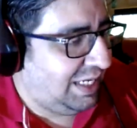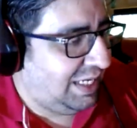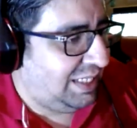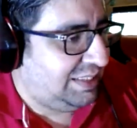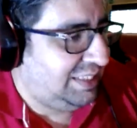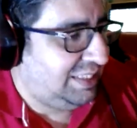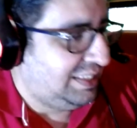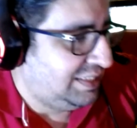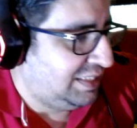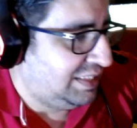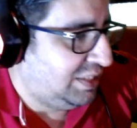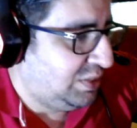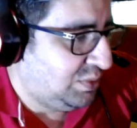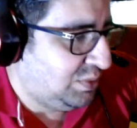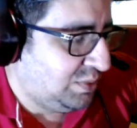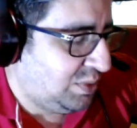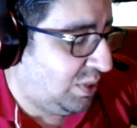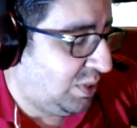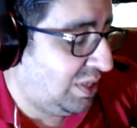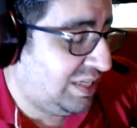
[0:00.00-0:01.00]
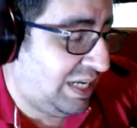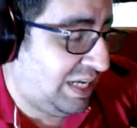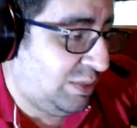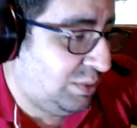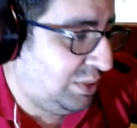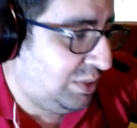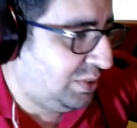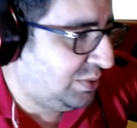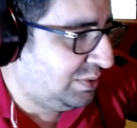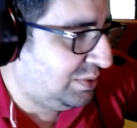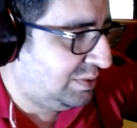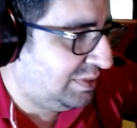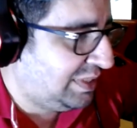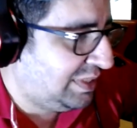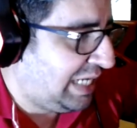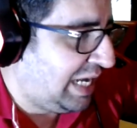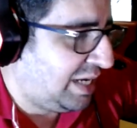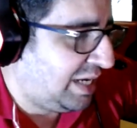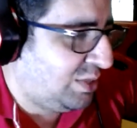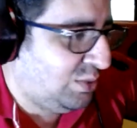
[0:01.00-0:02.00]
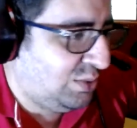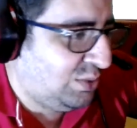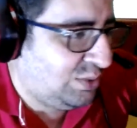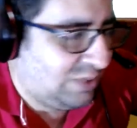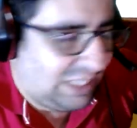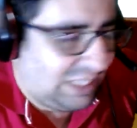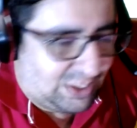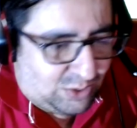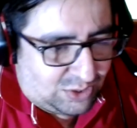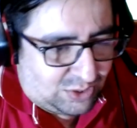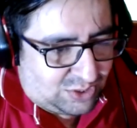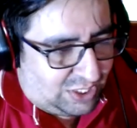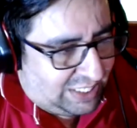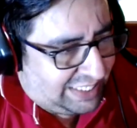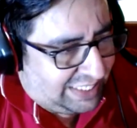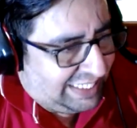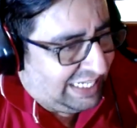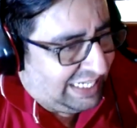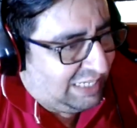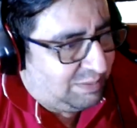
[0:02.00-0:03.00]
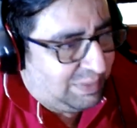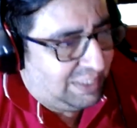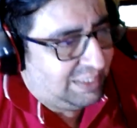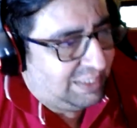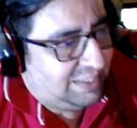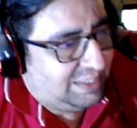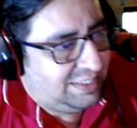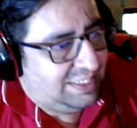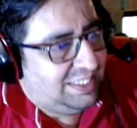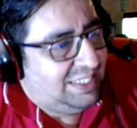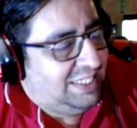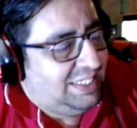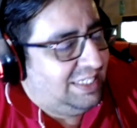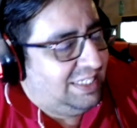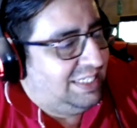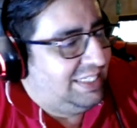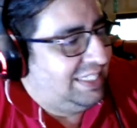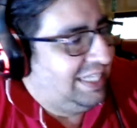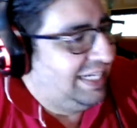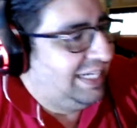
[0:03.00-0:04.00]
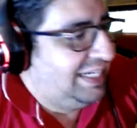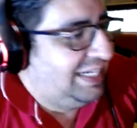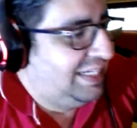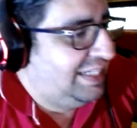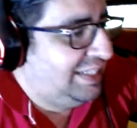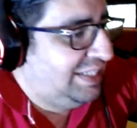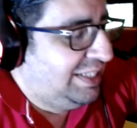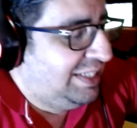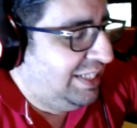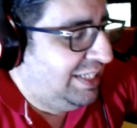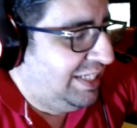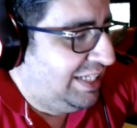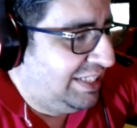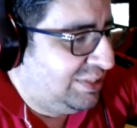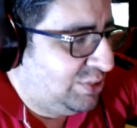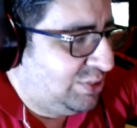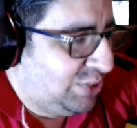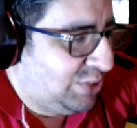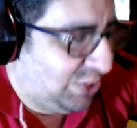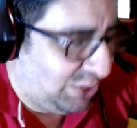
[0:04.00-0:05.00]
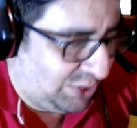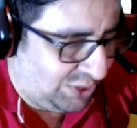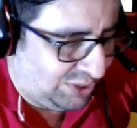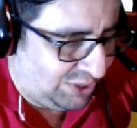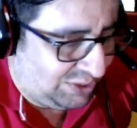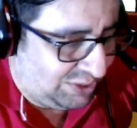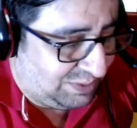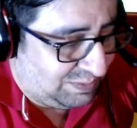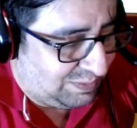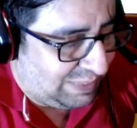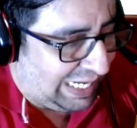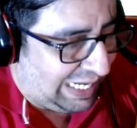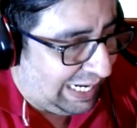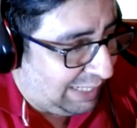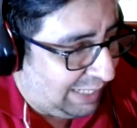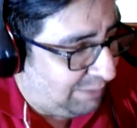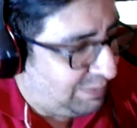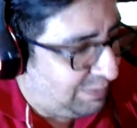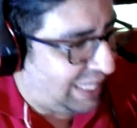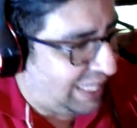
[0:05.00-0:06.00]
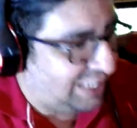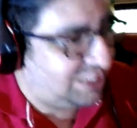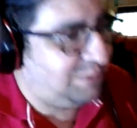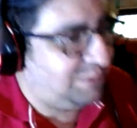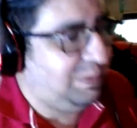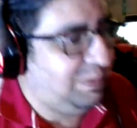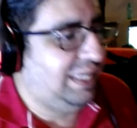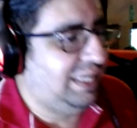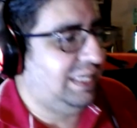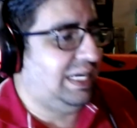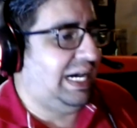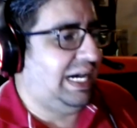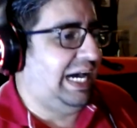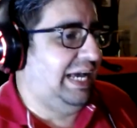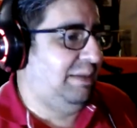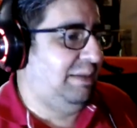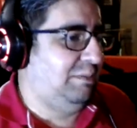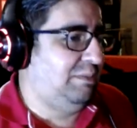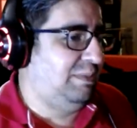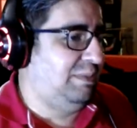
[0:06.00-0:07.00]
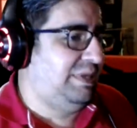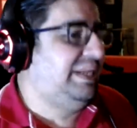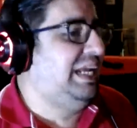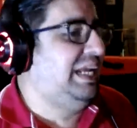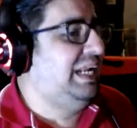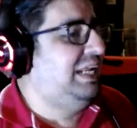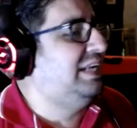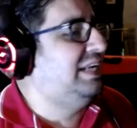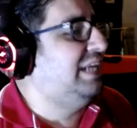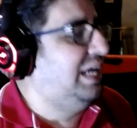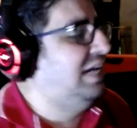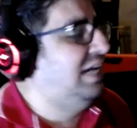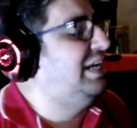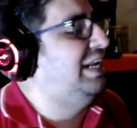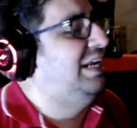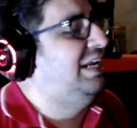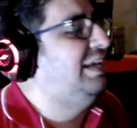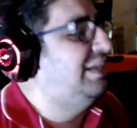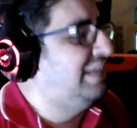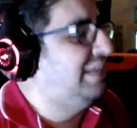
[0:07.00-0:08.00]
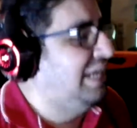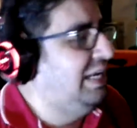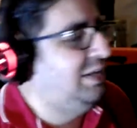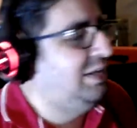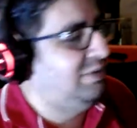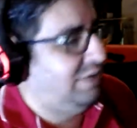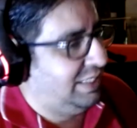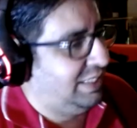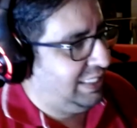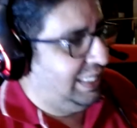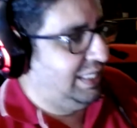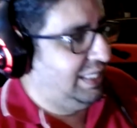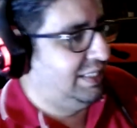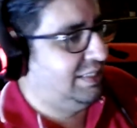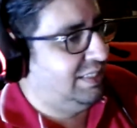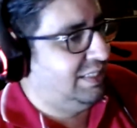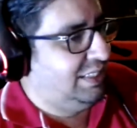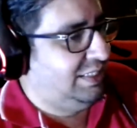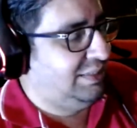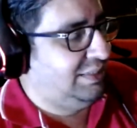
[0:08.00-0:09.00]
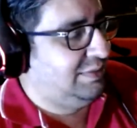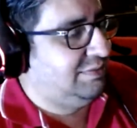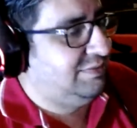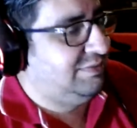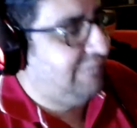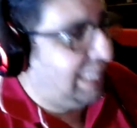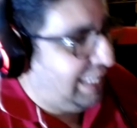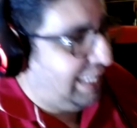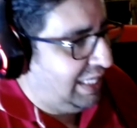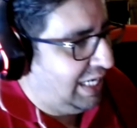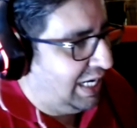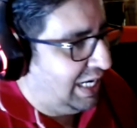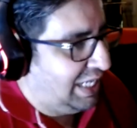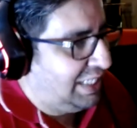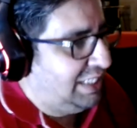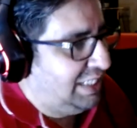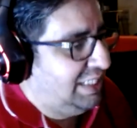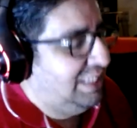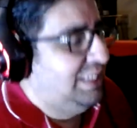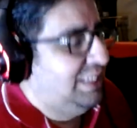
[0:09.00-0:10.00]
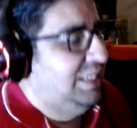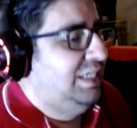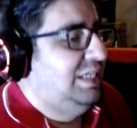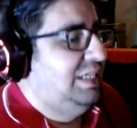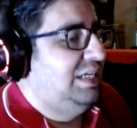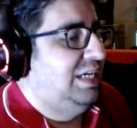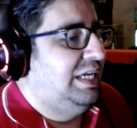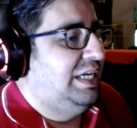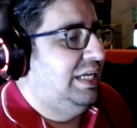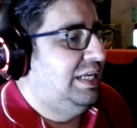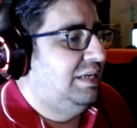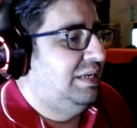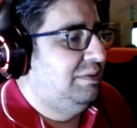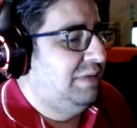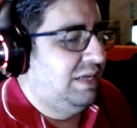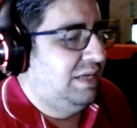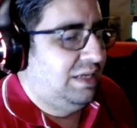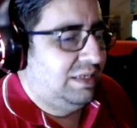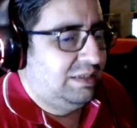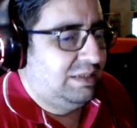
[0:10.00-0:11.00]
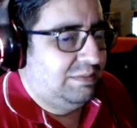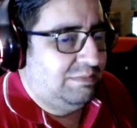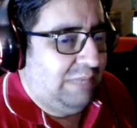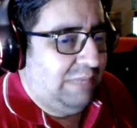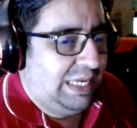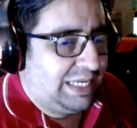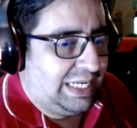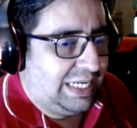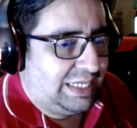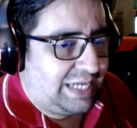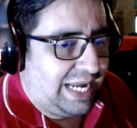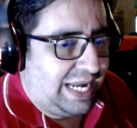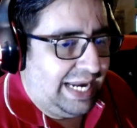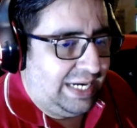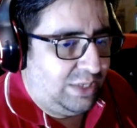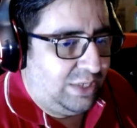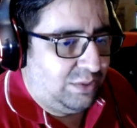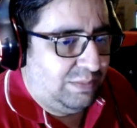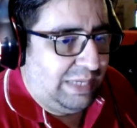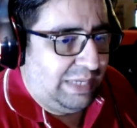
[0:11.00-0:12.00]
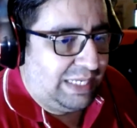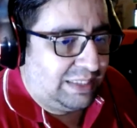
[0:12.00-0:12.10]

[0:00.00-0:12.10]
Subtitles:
season two or round two. Raghu is gonna kill me. Right. So I'm trust me, I'm really, really, really working very hard in trying to